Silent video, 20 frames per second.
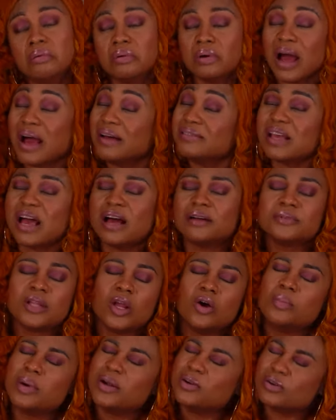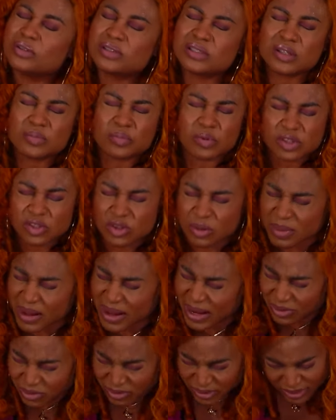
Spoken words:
I'll ask, oh my, don't see position, my eye don't